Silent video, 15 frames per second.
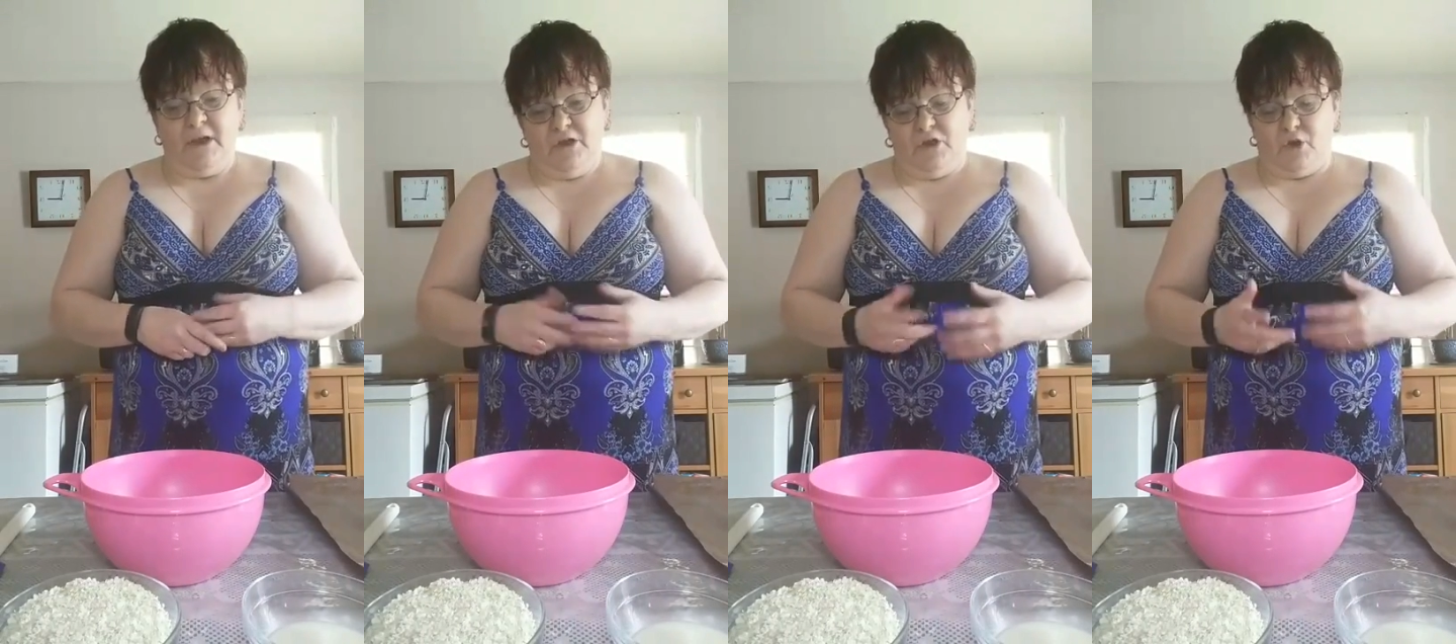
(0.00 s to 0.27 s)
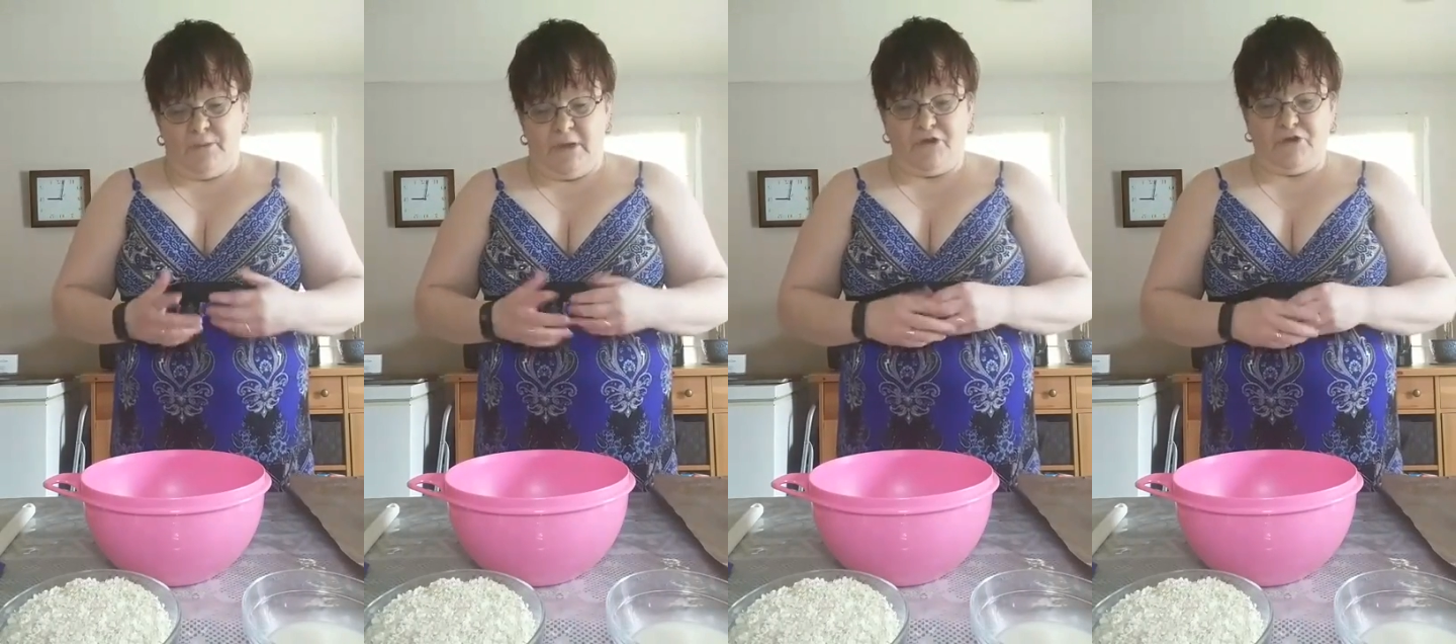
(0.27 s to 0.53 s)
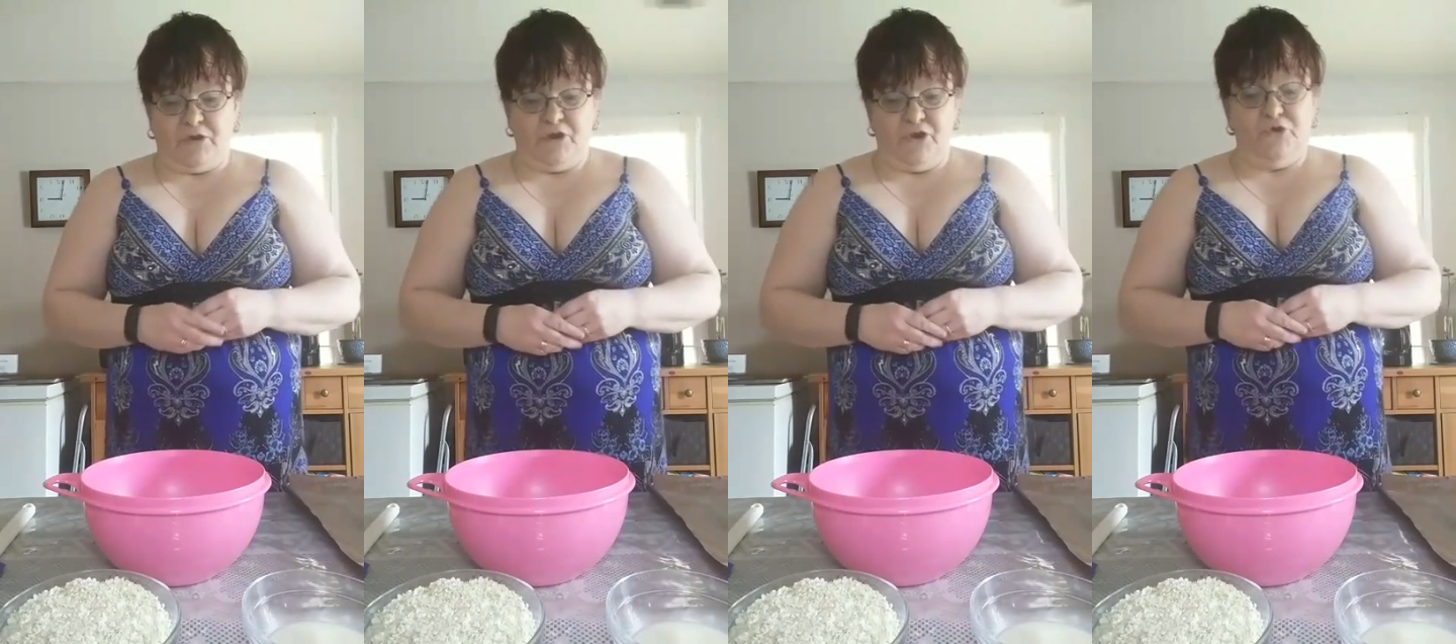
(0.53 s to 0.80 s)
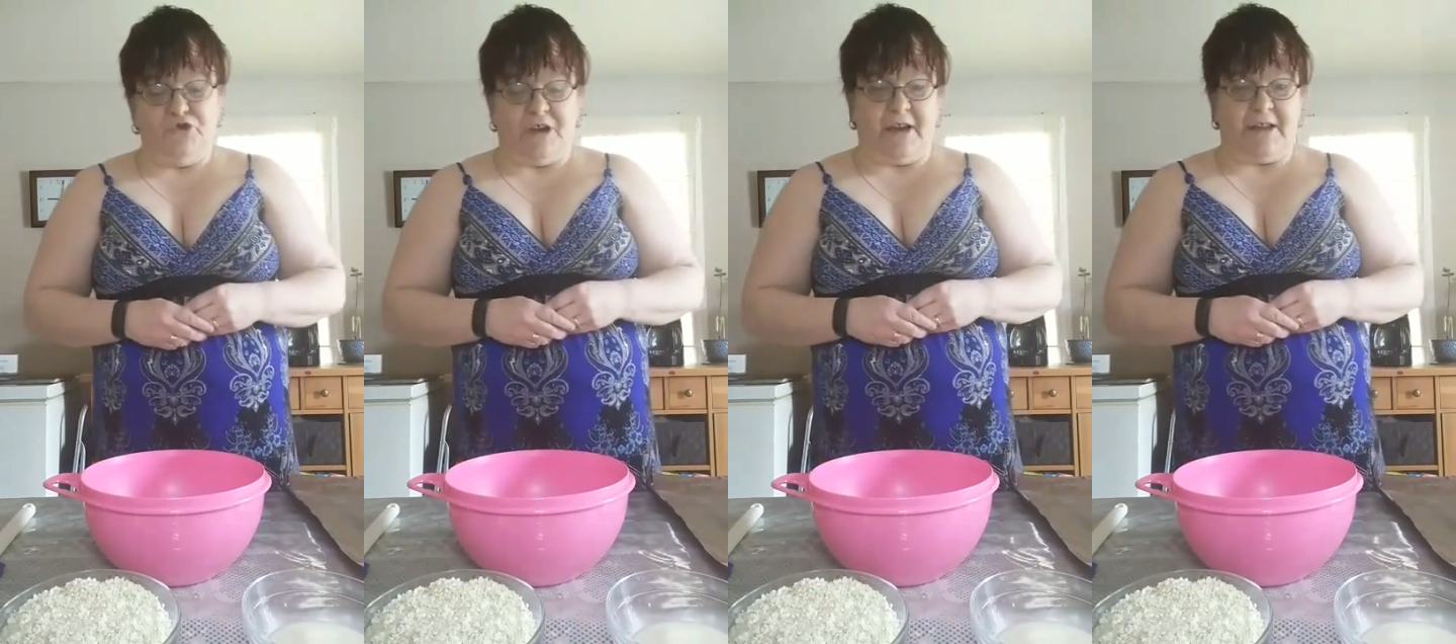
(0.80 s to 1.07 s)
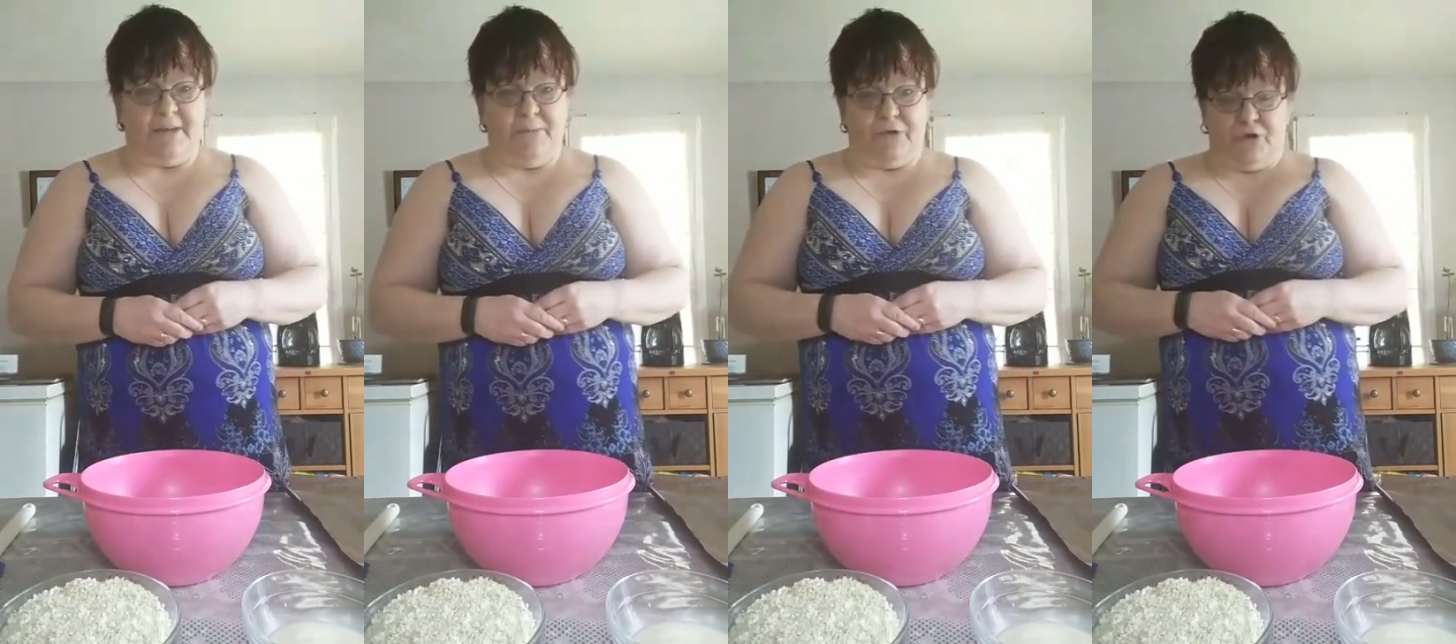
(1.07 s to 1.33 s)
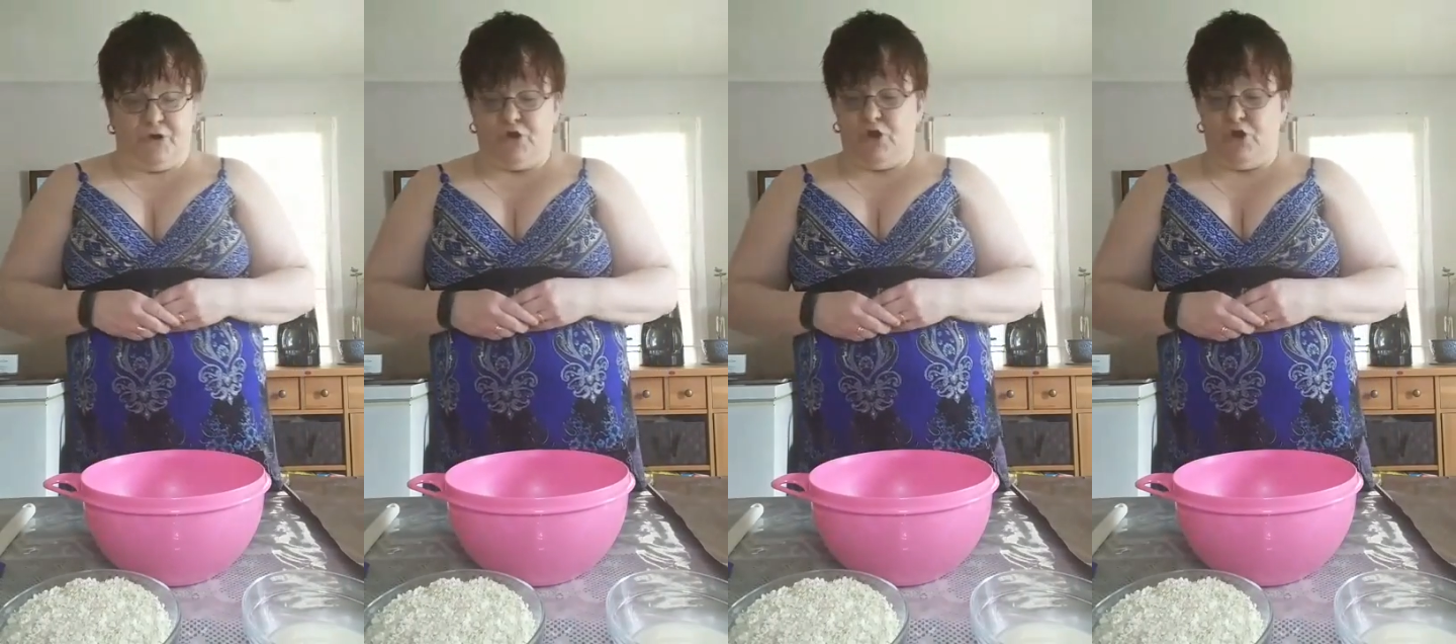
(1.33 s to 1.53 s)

make sure that you check them when they're